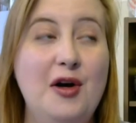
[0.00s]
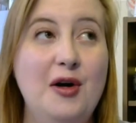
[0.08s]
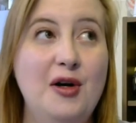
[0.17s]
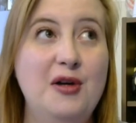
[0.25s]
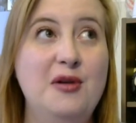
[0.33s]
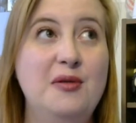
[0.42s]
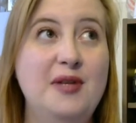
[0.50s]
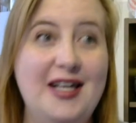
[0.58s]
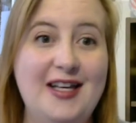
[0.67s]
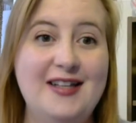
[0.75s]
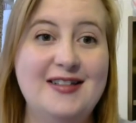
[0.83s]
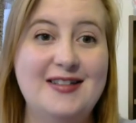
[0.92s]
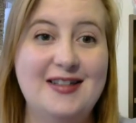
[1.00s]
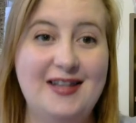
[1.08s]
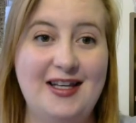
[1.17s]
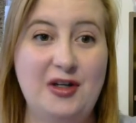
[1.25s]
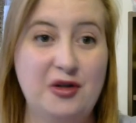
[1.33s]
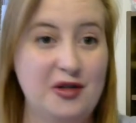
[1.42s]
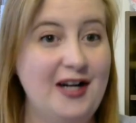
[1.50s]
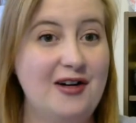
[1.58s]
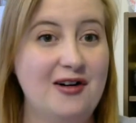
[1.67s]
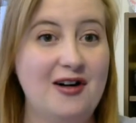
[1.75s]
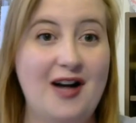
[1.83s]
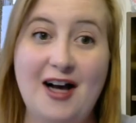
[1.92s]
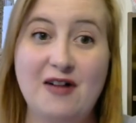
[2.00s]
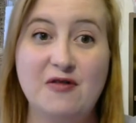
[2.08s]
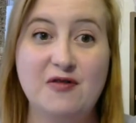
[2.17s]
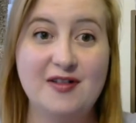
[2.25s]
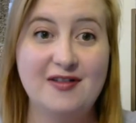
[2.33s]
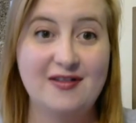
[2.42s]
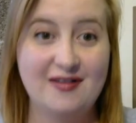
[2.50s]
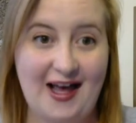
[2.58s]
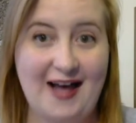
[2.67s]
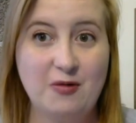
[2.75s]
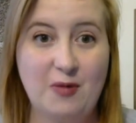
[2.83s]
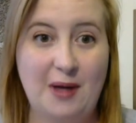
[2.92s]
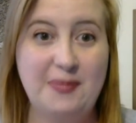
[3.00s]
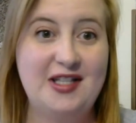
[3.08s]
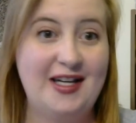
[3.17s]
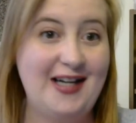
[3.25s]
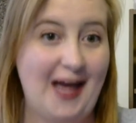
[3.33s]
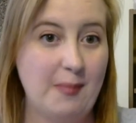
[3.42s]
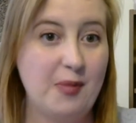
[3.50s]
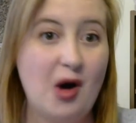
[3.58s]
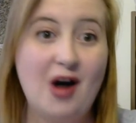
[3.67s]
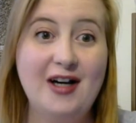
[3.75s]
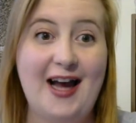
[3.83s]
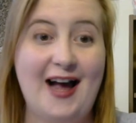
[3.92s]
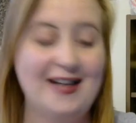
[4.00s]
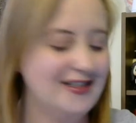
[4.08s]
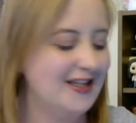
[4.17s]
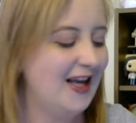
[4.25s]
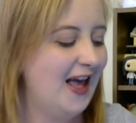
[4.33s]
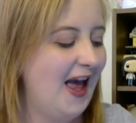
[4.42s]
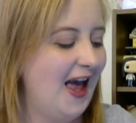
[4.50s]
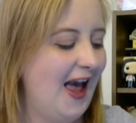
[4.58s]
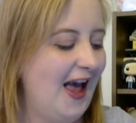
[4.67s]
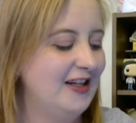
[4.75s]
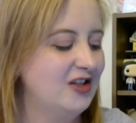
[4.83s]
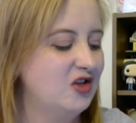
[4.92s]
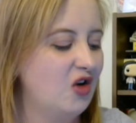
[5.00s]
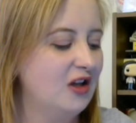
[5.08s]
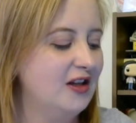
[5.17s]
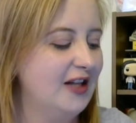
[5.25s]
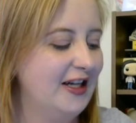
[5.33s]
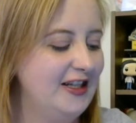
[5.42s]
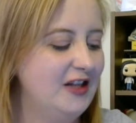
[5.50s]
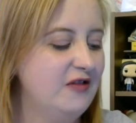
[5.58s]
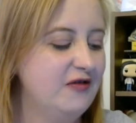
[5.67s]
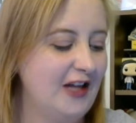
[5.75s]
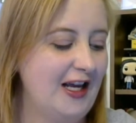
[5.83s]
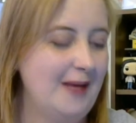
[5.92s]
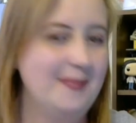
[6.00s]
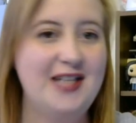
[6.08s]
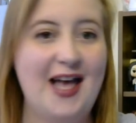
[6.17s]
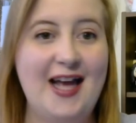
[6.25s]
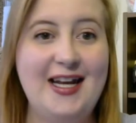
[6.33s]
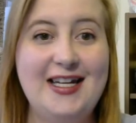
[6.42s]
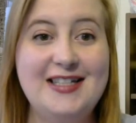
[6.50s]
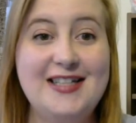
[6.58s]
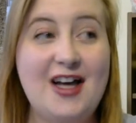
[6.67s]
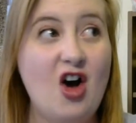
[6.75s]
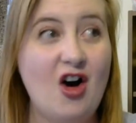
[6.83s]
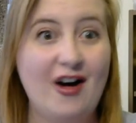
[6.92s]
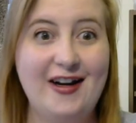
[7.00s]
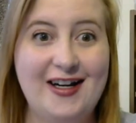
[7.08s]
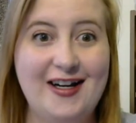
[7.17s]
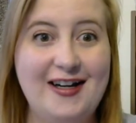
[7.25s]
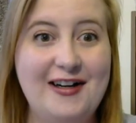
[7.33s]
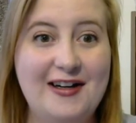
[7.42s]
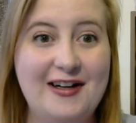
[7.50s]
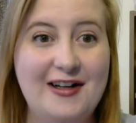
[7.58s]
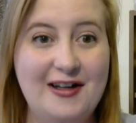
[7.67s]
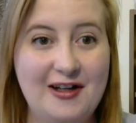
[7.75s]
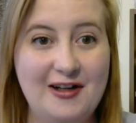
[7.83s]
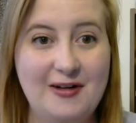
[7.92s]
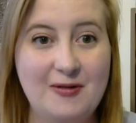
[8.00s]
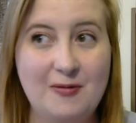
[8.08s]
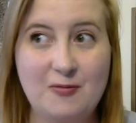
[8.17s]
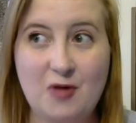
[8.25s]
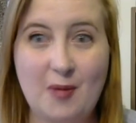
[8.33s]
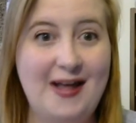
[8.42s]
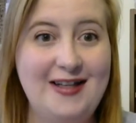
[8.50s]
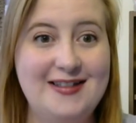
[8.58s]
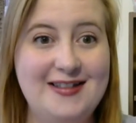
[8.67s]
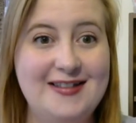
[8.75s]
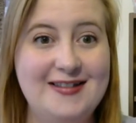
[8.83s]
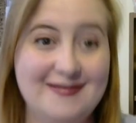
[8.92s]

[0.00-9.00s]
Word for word: who is the creator of that website and podcast and it's called Lighting the Flames, and it is a Hanukkah romance